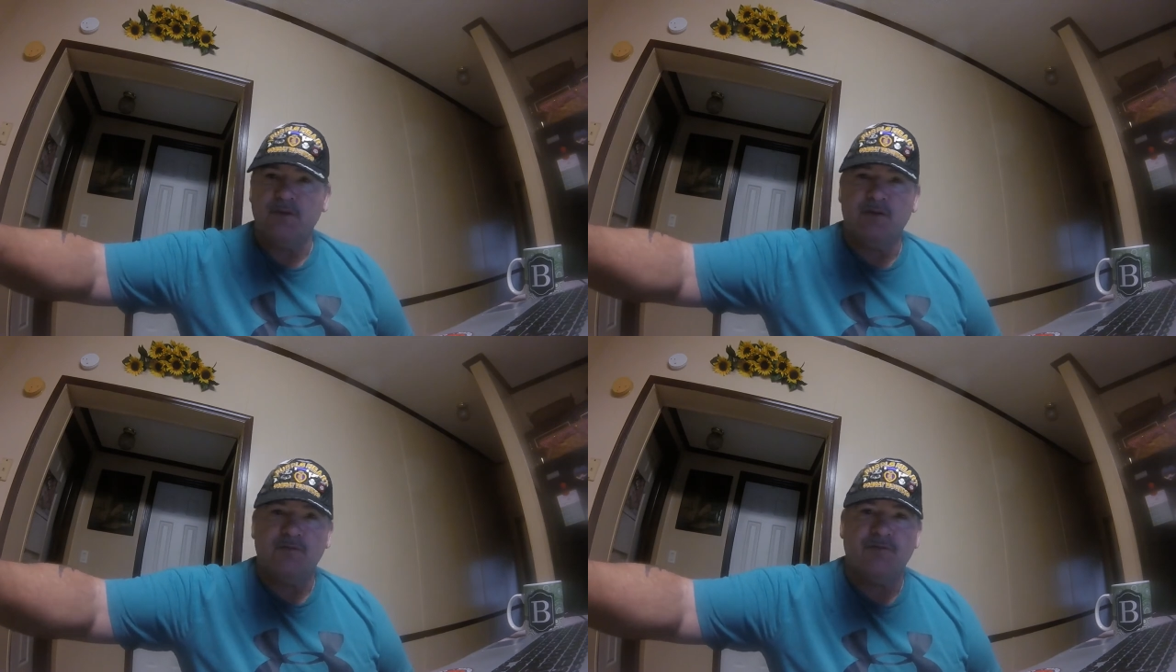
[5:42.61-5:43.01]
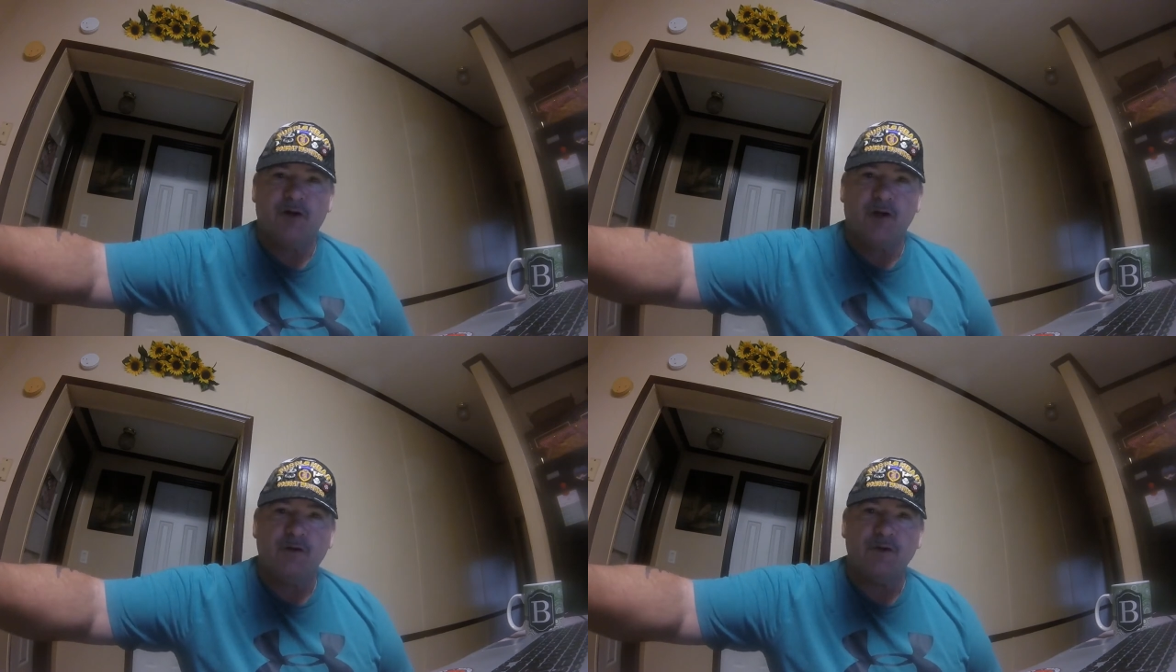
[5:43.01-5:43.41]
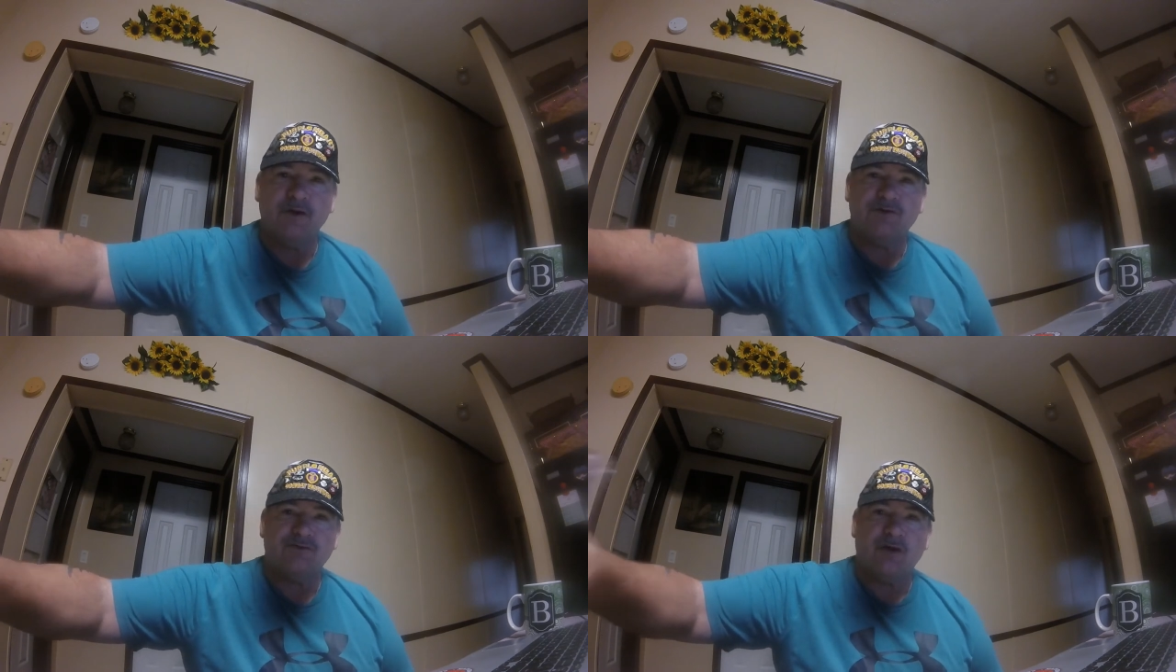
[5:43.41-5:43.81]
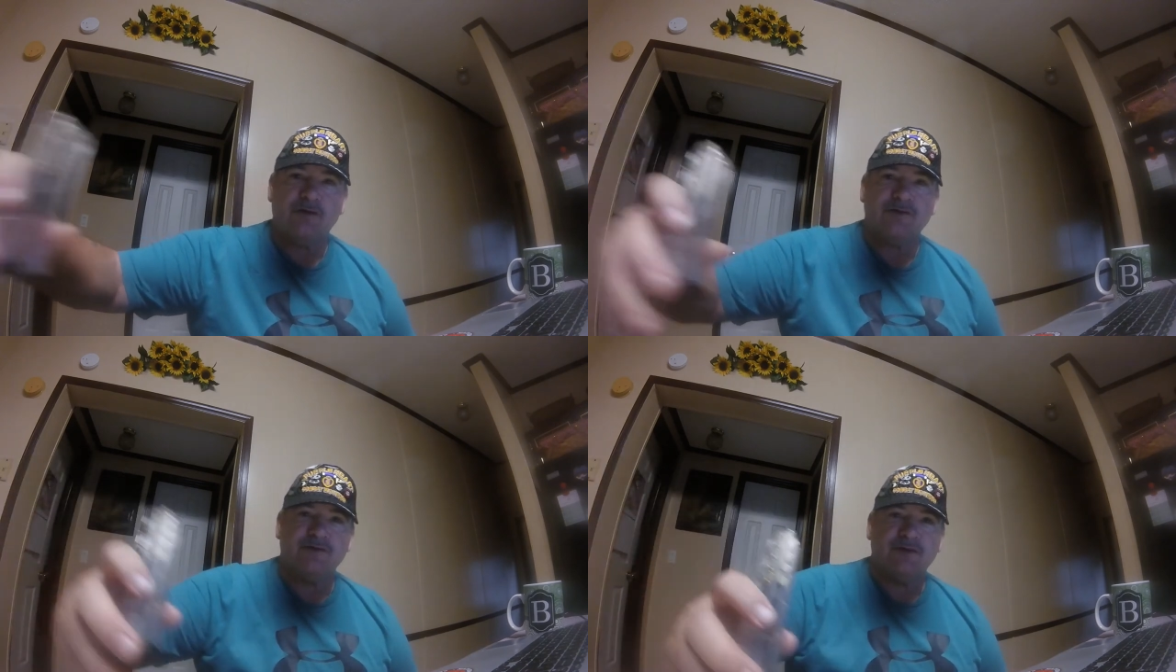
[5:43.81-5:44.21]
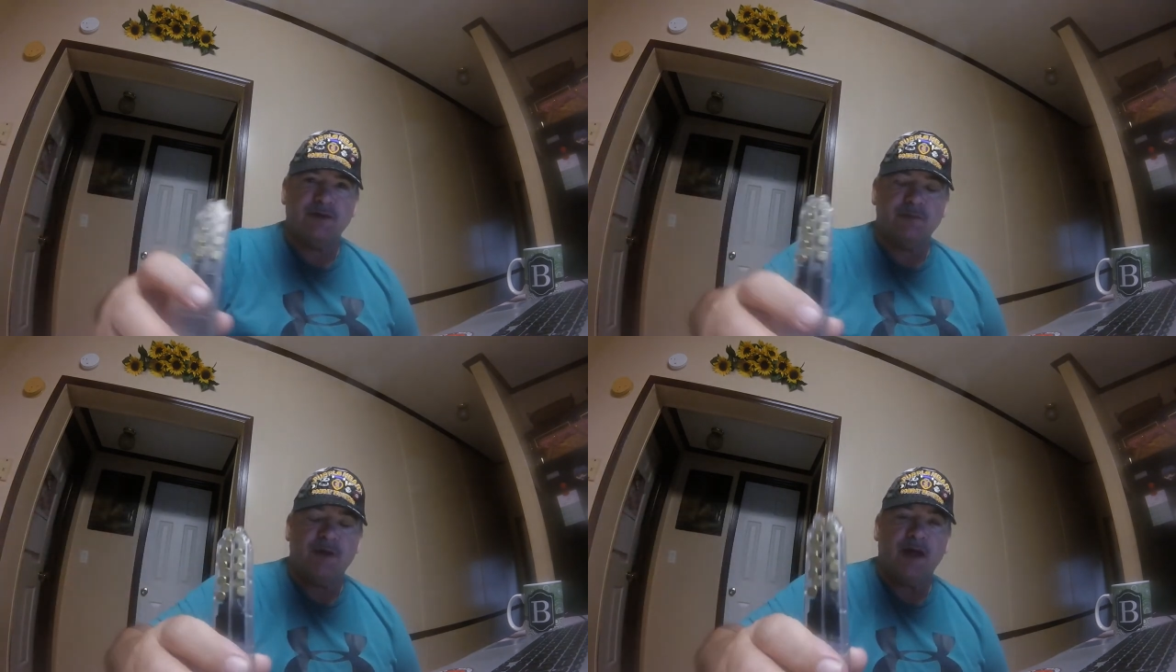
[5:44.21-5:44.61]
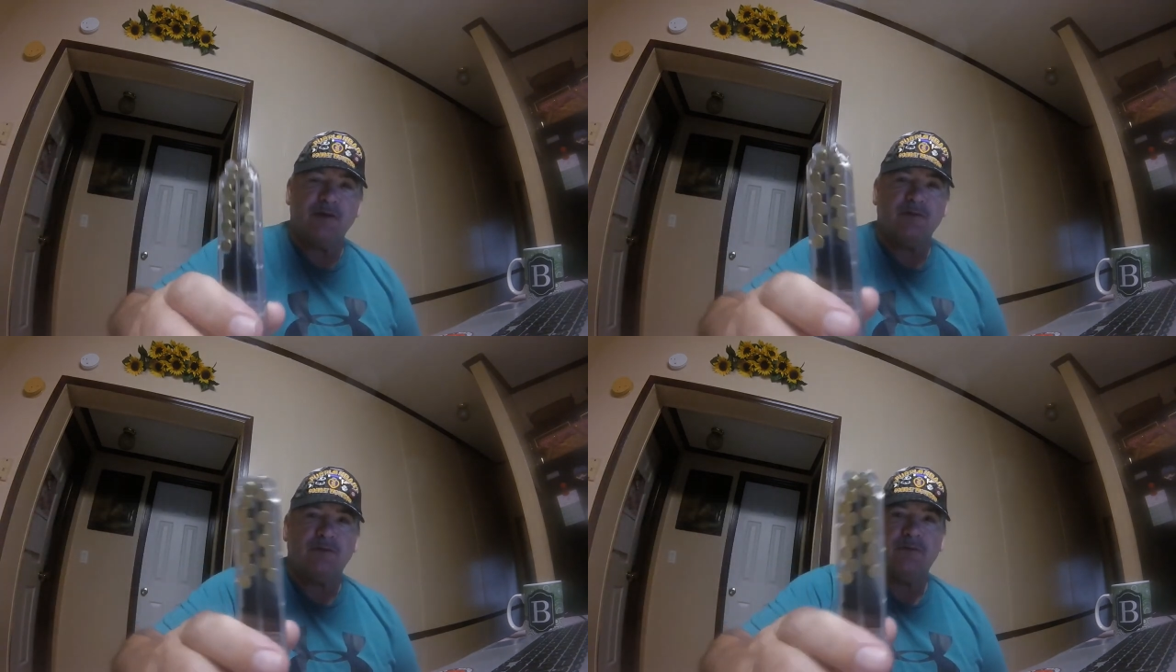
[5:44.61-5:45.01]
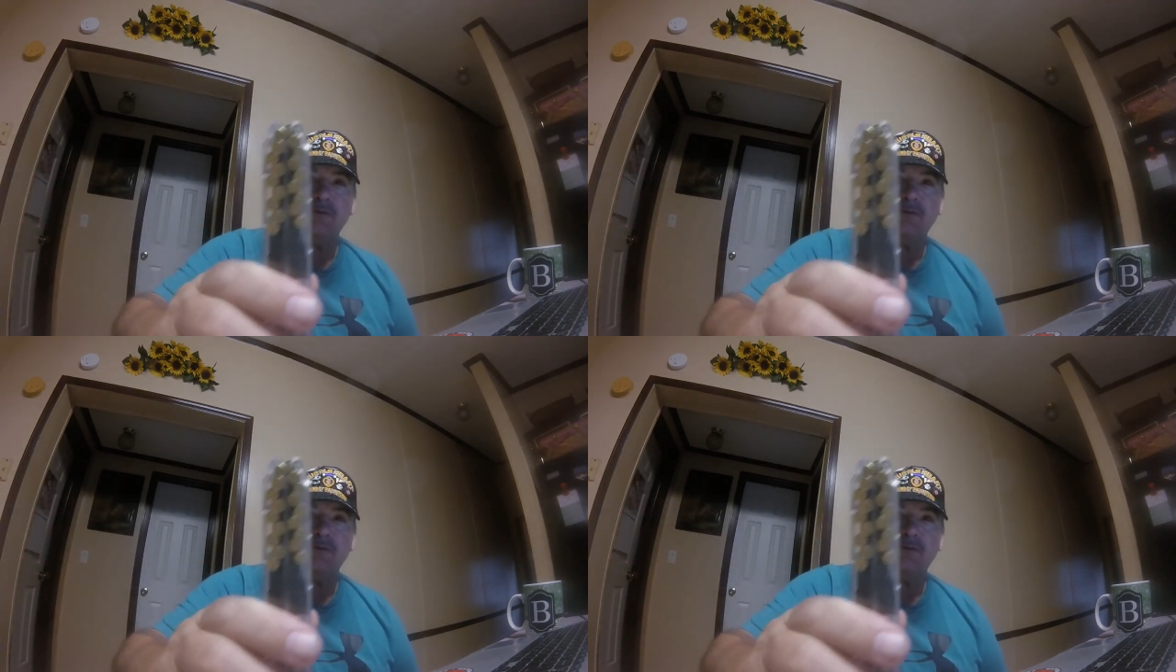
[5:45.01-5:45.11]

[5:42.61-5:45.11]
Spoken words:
you don't follow the instructions in the manual,